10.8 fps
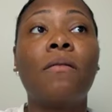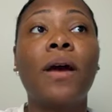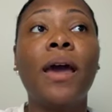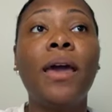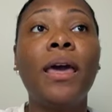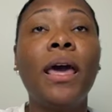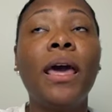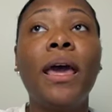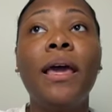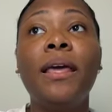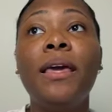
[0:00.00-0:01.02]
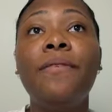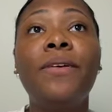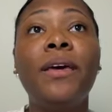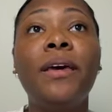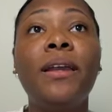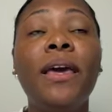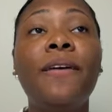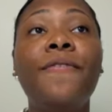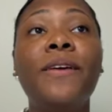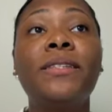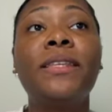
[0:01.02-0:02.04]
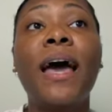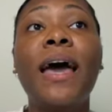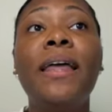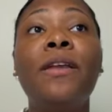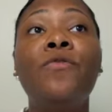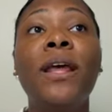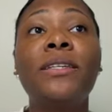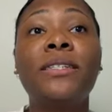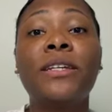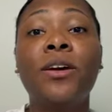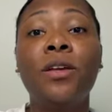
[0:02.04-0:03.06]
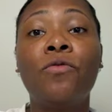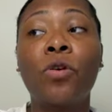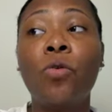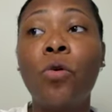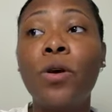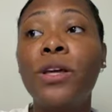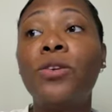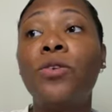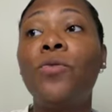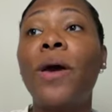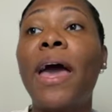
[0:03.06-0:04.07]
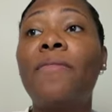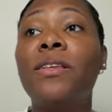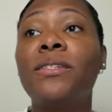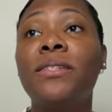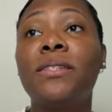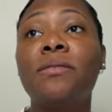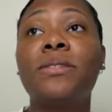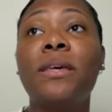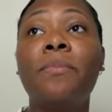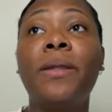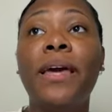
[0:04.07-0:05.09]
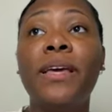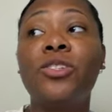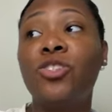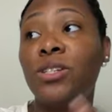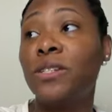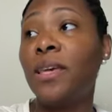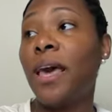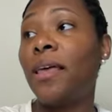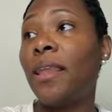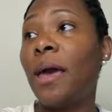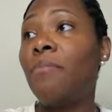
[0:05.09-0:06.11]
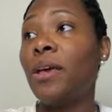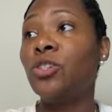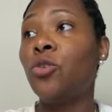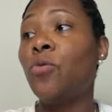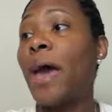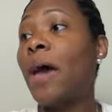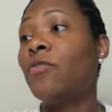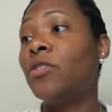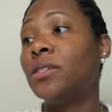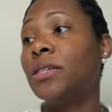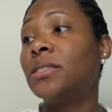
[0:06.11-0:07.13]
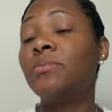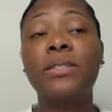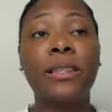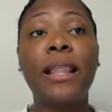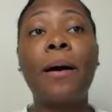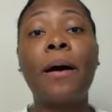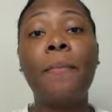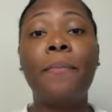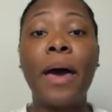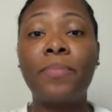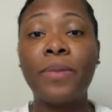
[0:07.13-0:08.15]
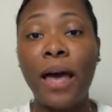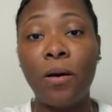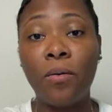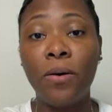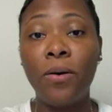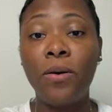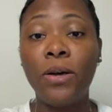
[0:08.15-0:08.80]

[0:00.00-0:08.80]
All right. And even if it's not necessarily recorded, do you have the systems in place just yet? Like, make sure you have your systems mapped out